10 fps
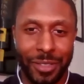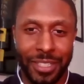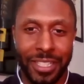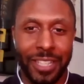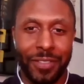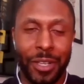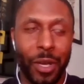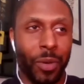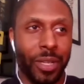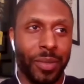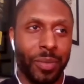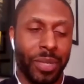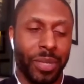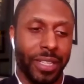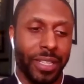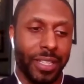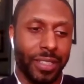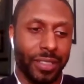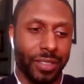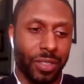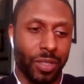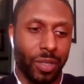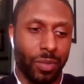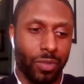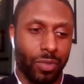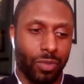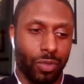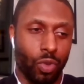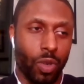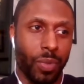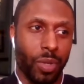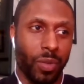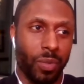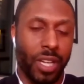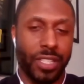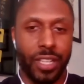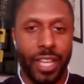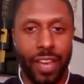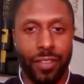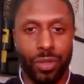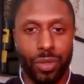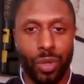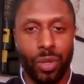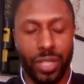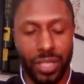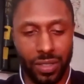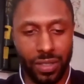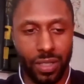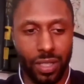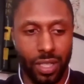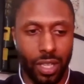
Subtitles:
Didn't even know it, but grew up on Montana Avenue, Northeast.